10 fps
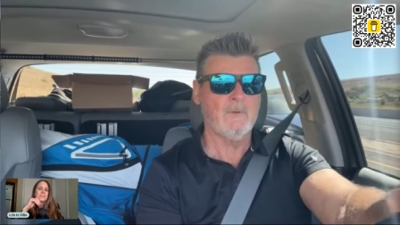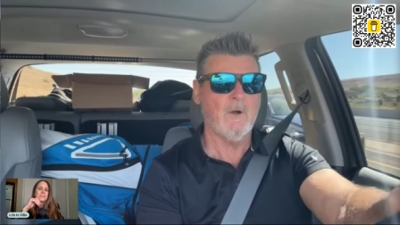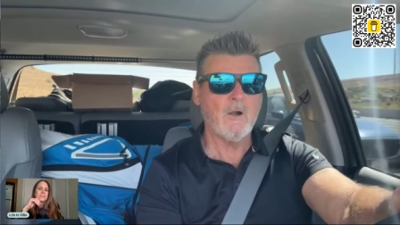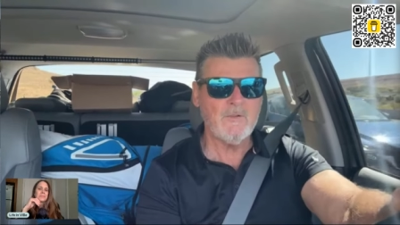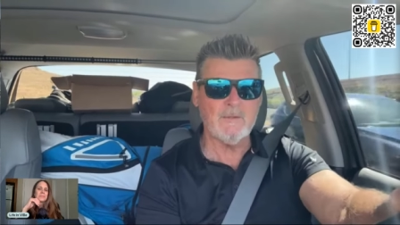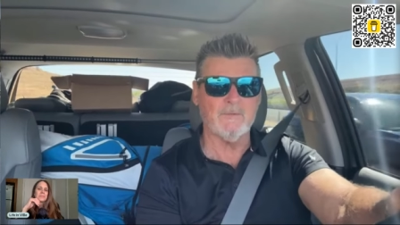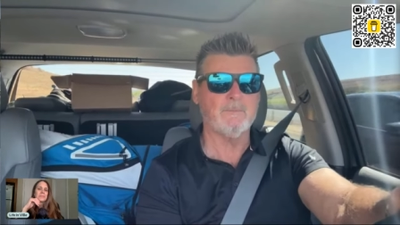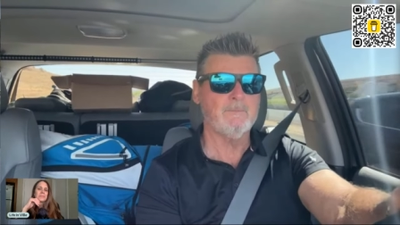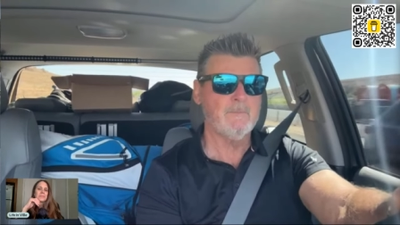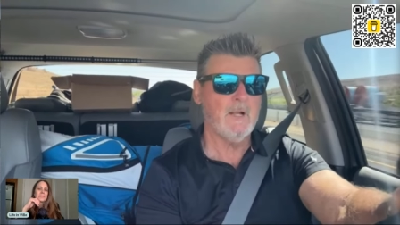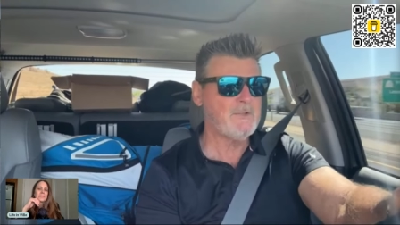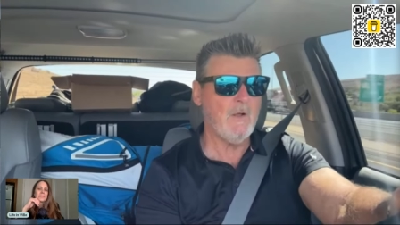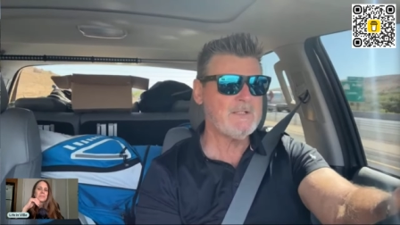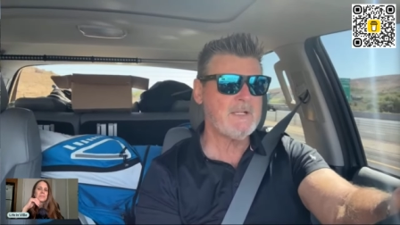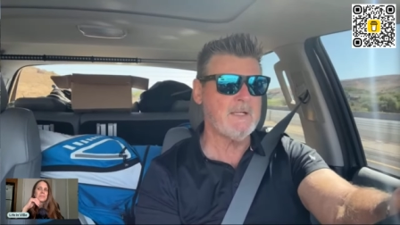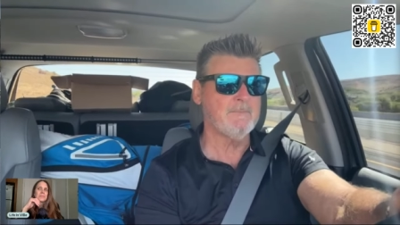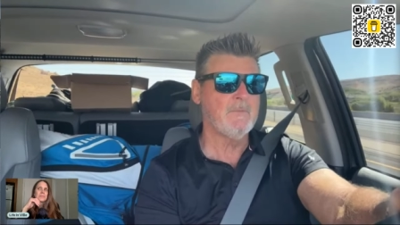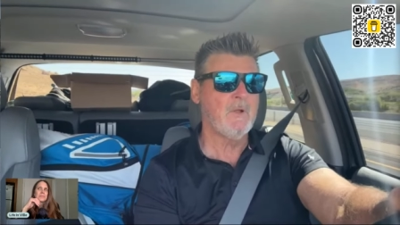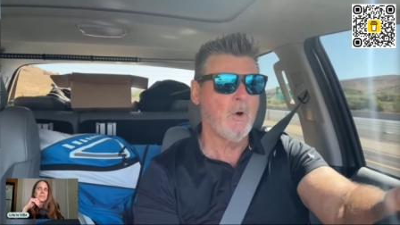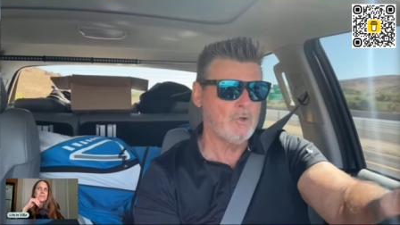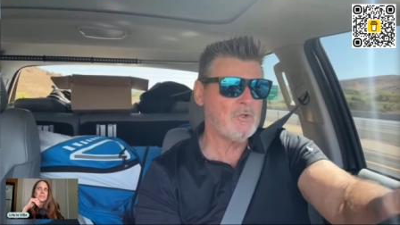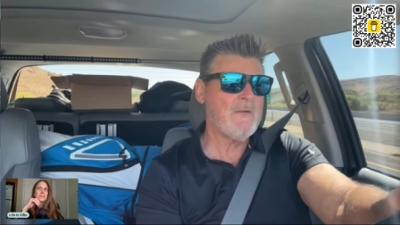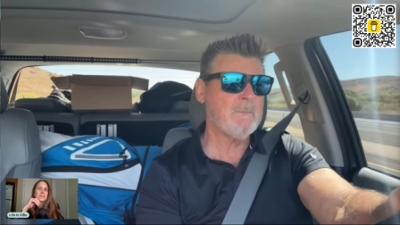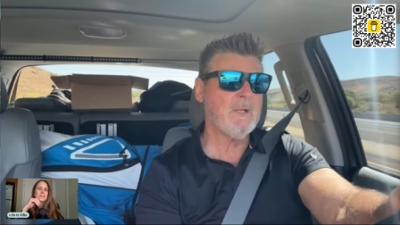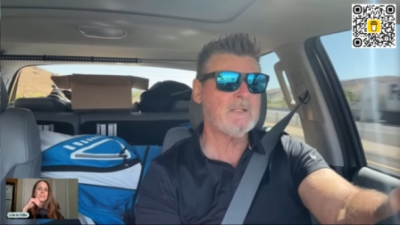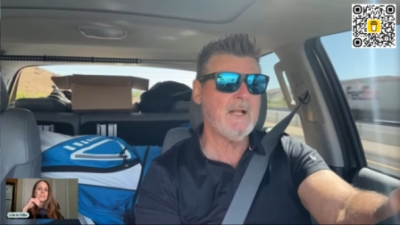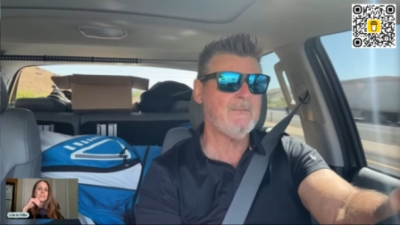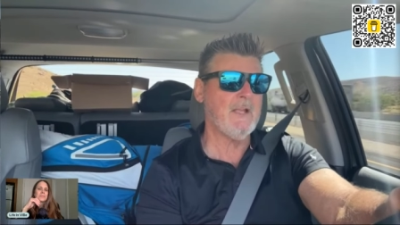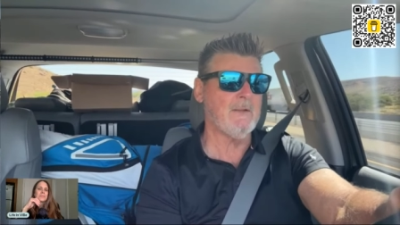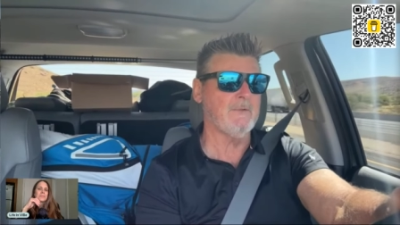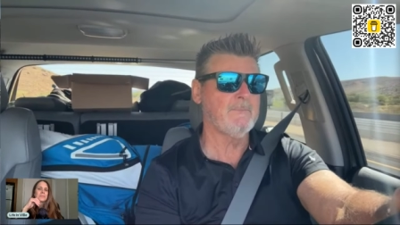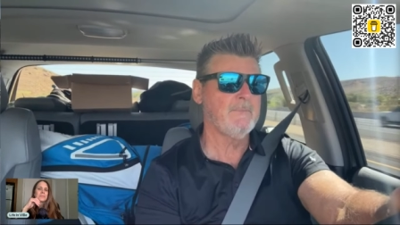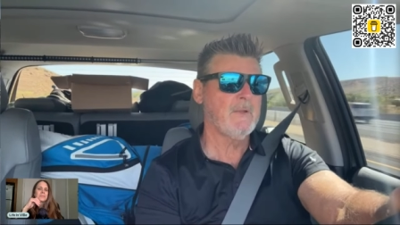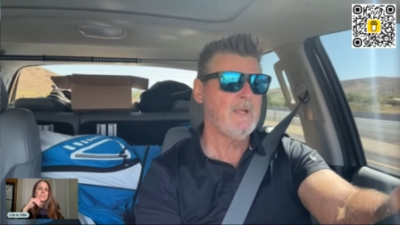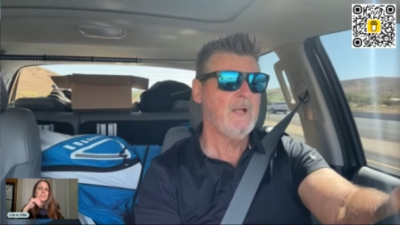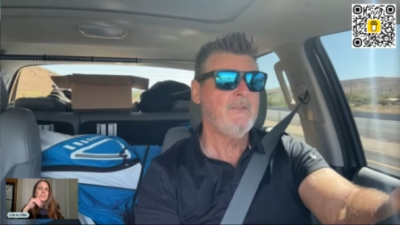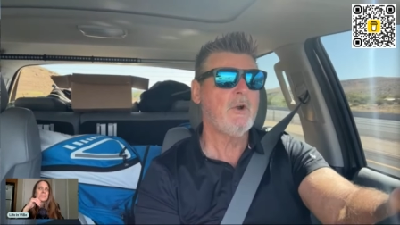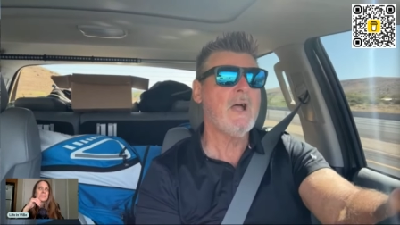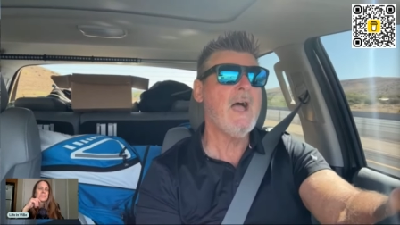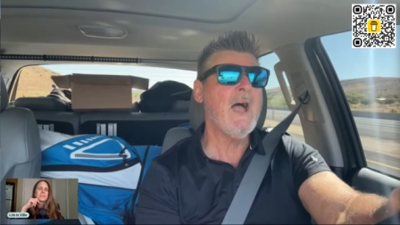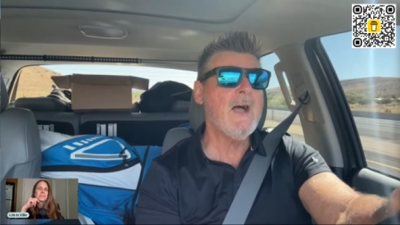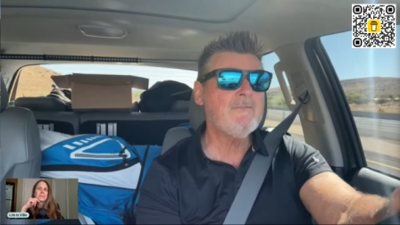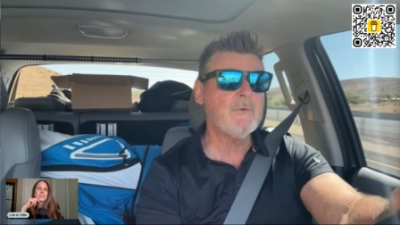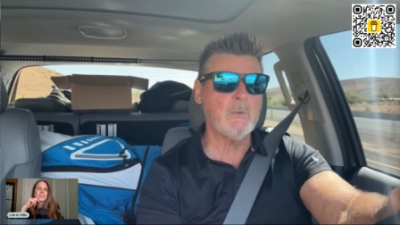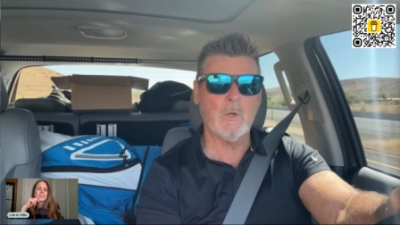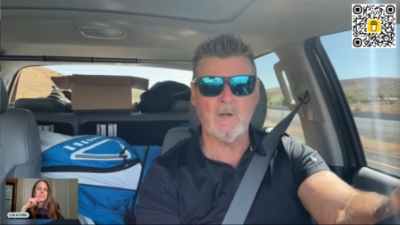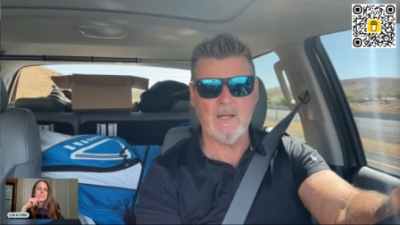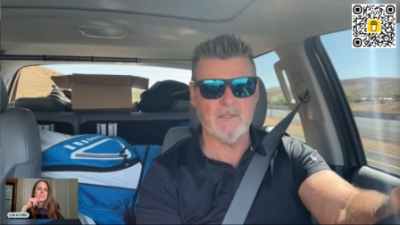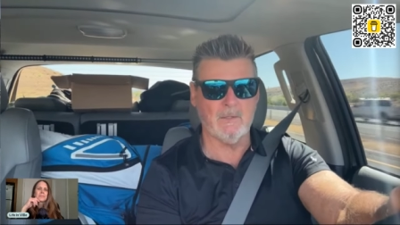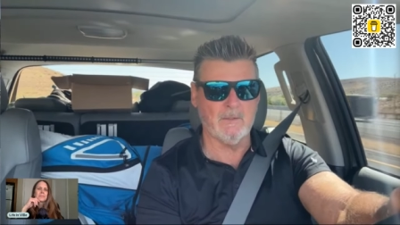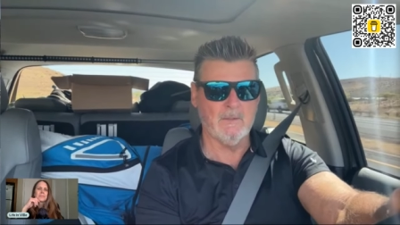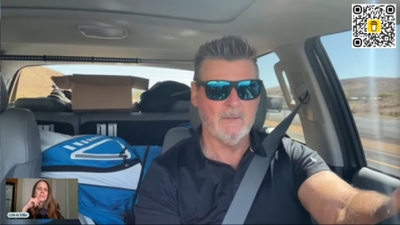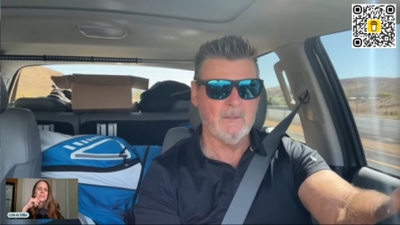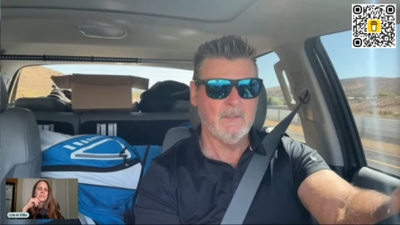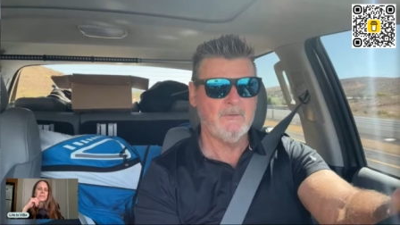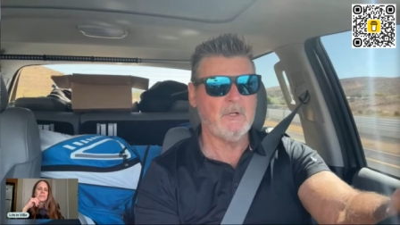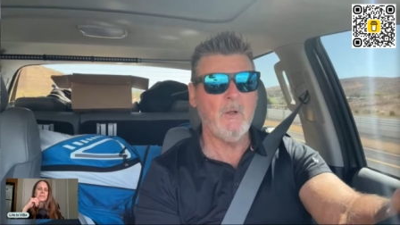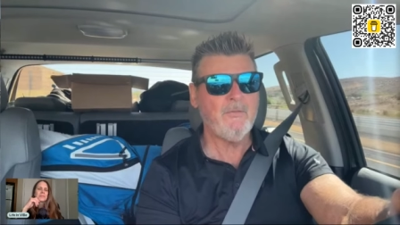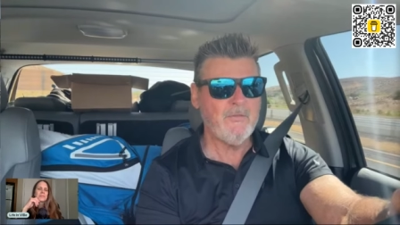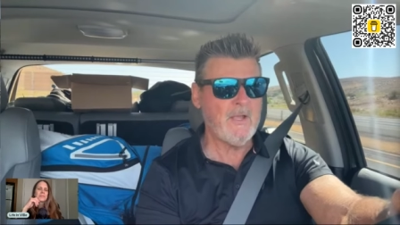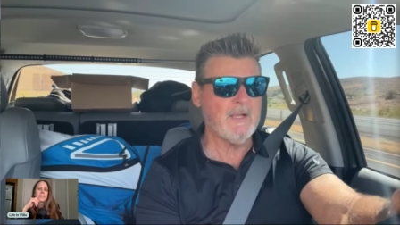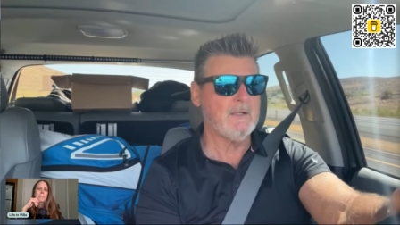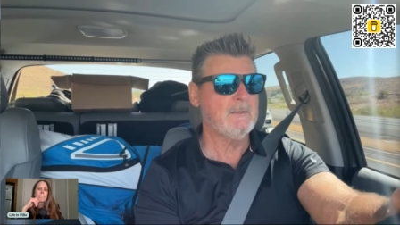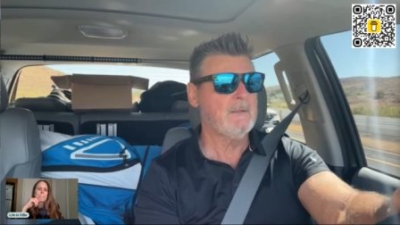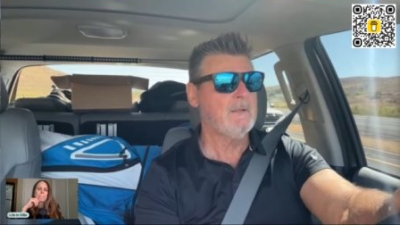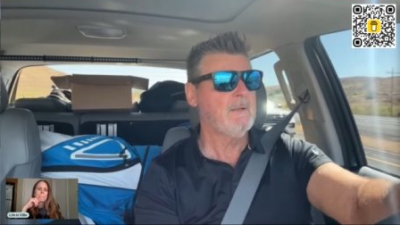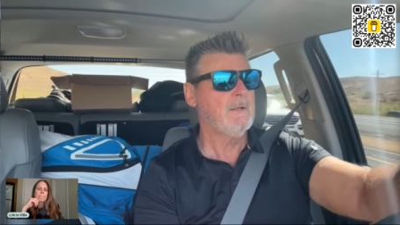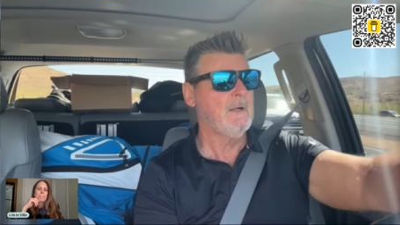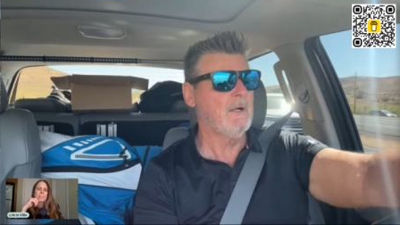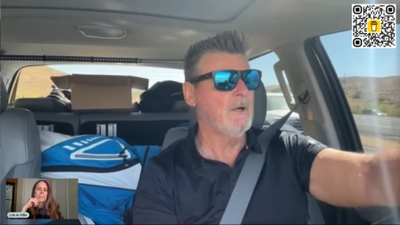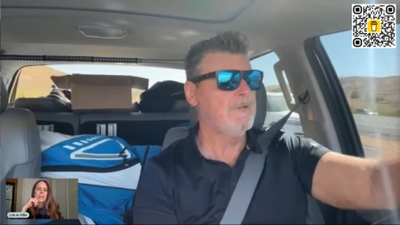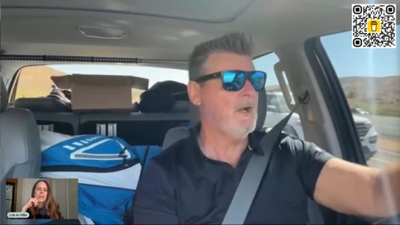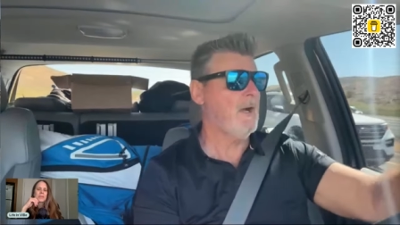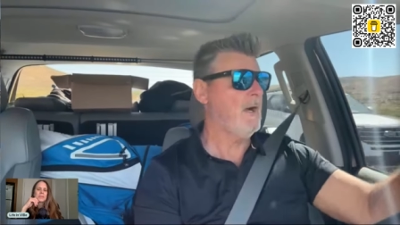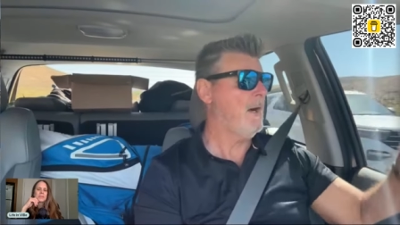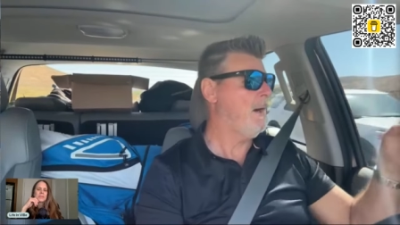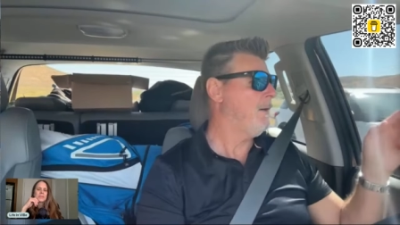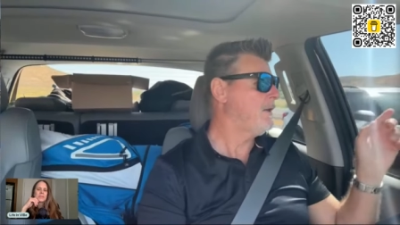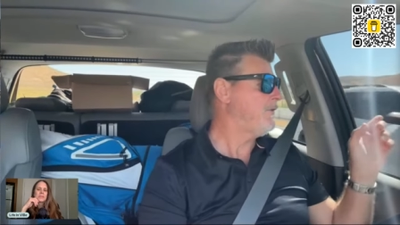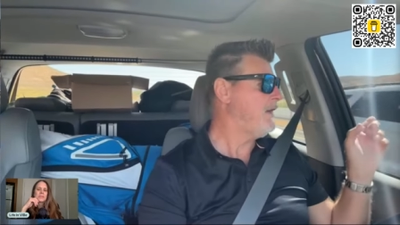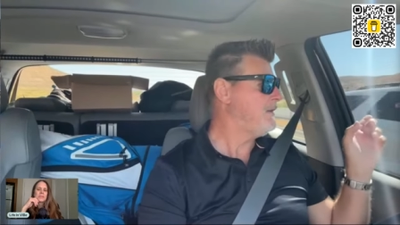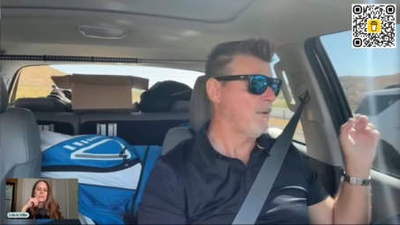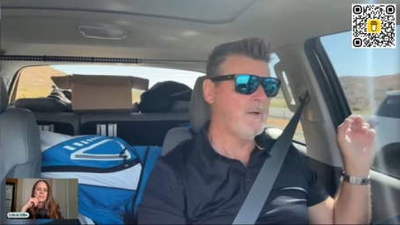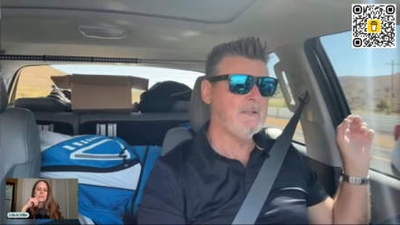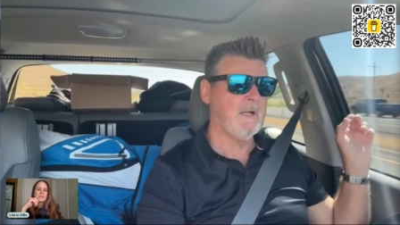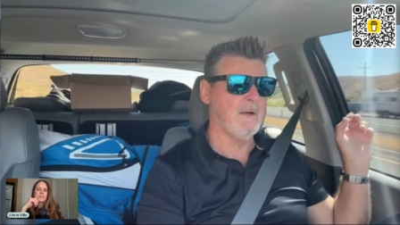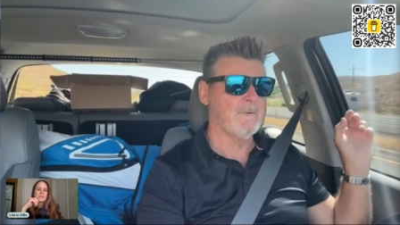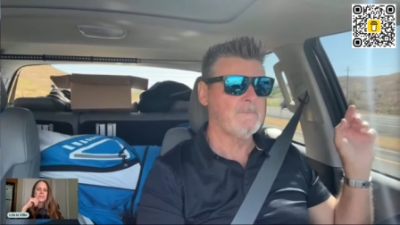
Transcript: R Vs. That's all I see, or driving big Class A's. They're everywhere out here. So don't think. There goes a, a, a Casita right there.